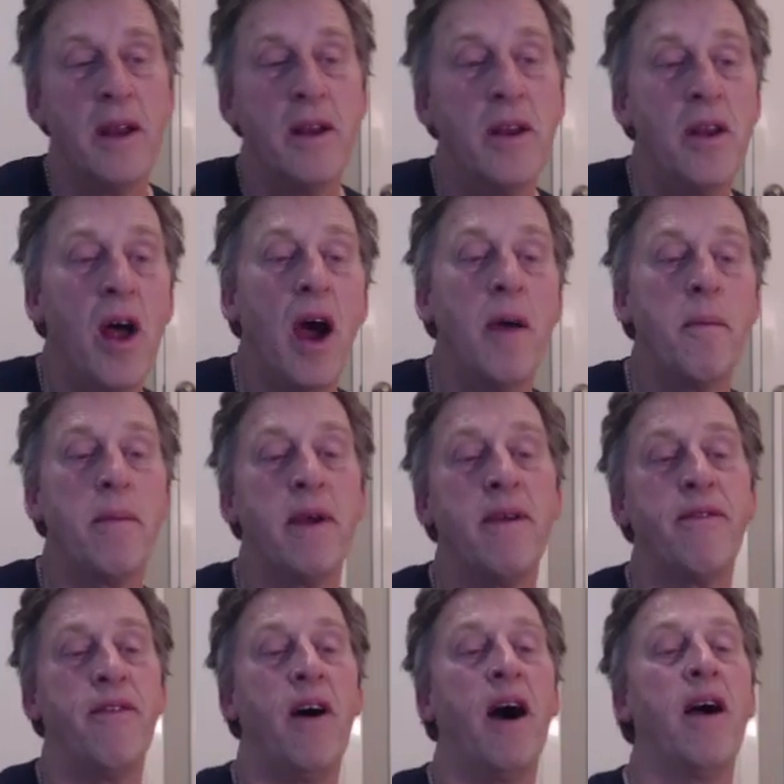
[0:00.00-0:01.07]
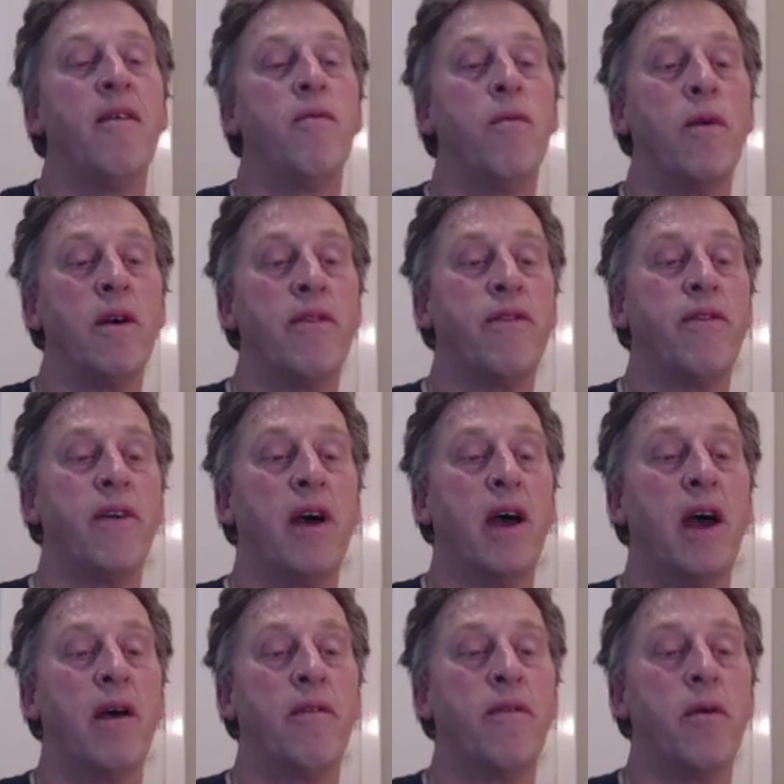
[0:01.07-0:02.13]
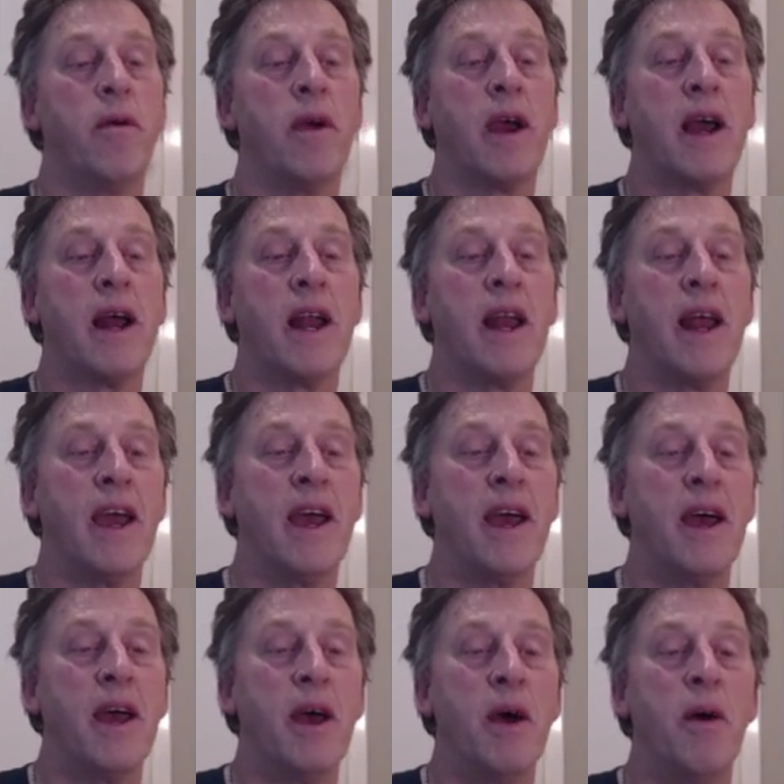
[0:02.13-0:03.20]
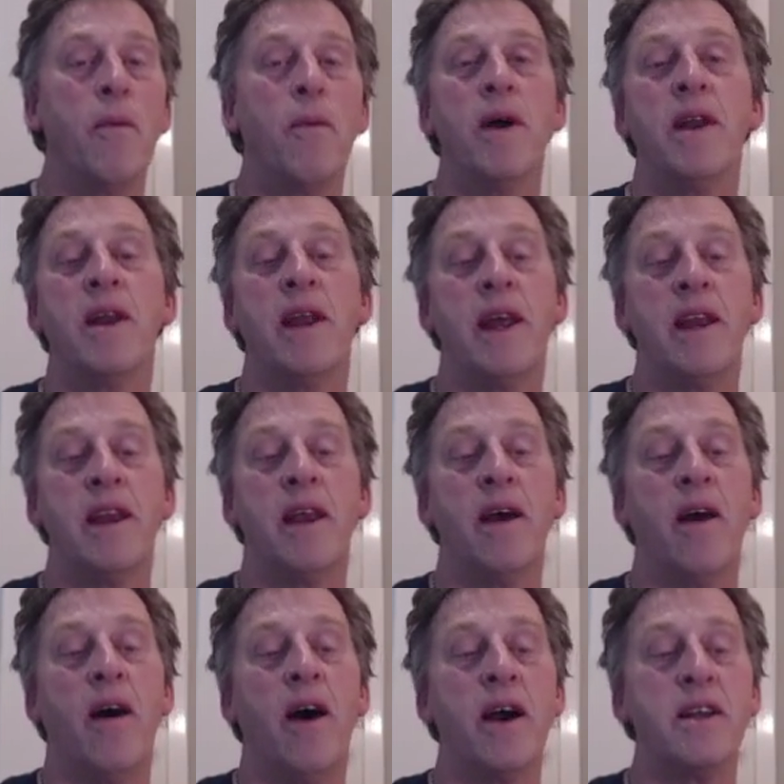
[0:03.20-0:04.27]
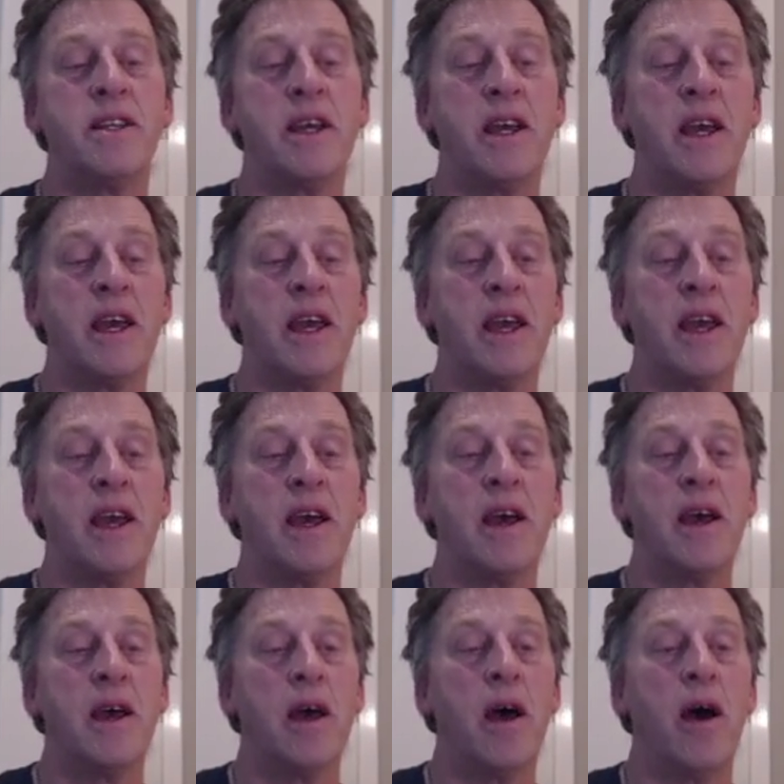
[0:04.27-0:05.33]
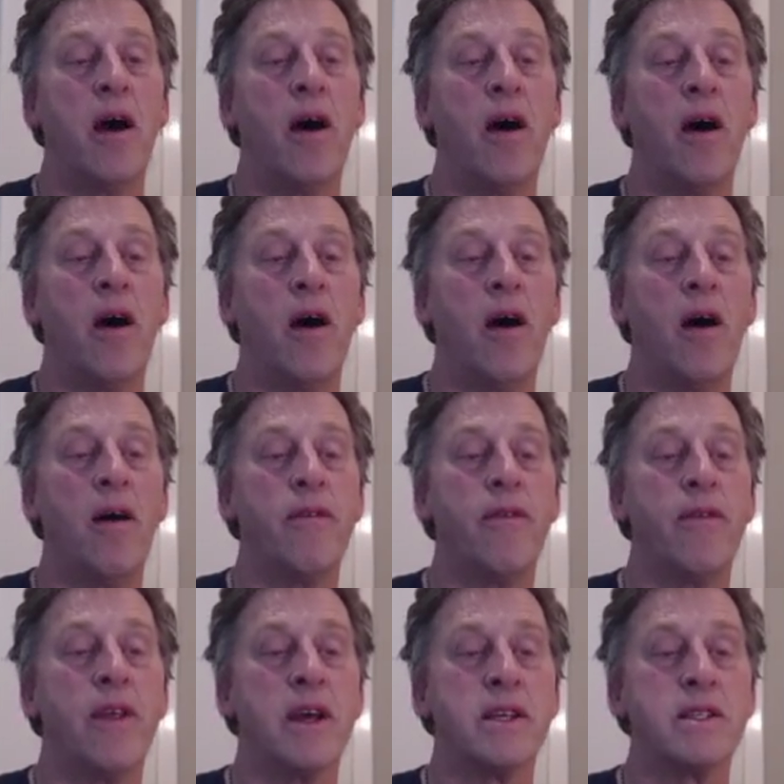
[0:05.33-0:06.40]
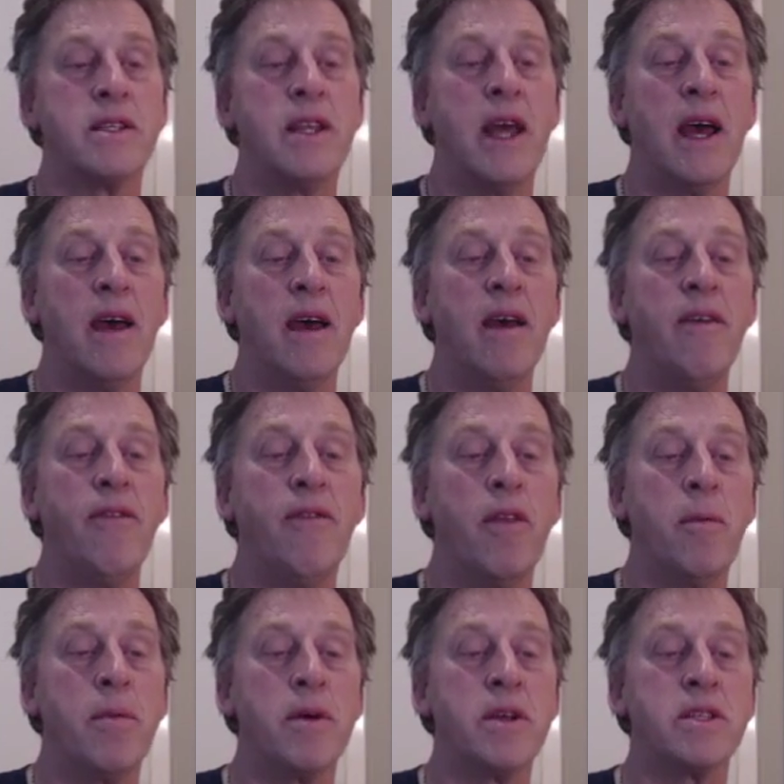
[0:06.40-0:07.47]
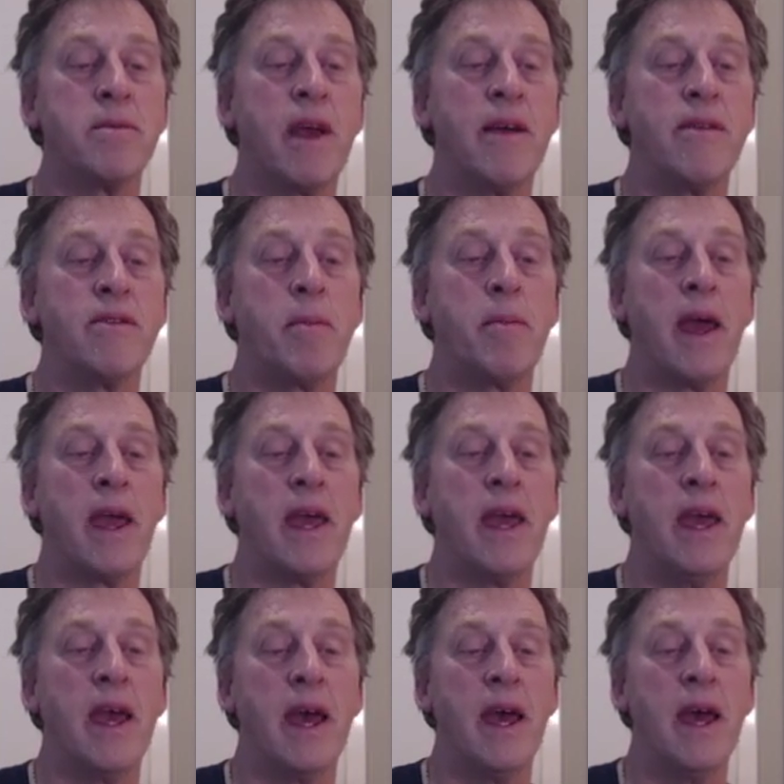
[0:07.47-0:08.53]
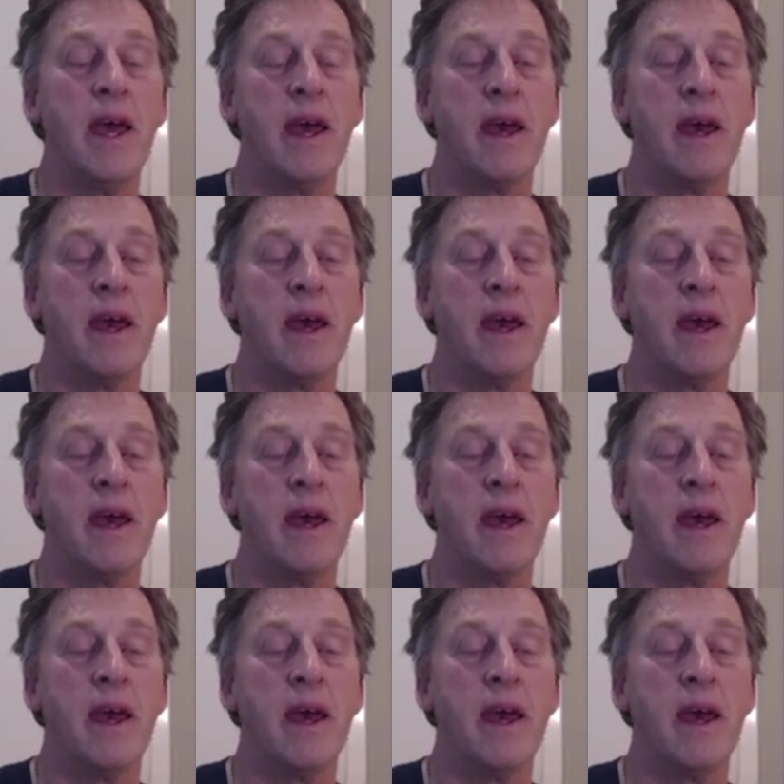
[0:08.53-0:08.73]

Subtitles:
Knight b5 with a very clear winning idea here of this. Now if the bishop comes back here,